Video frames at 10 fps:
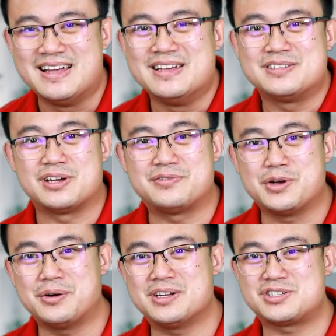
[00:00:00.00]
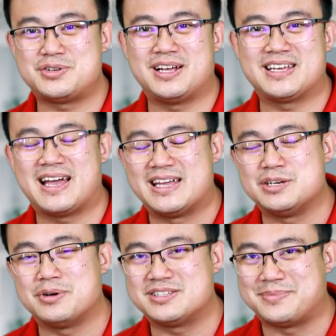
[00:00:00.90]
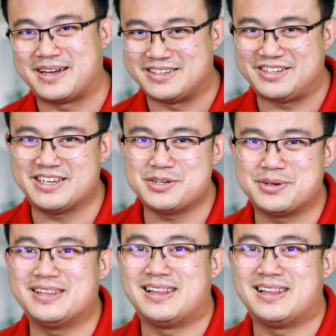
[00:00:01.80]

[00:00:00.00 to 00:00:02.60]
So if you're in Australia and you want to buy genuine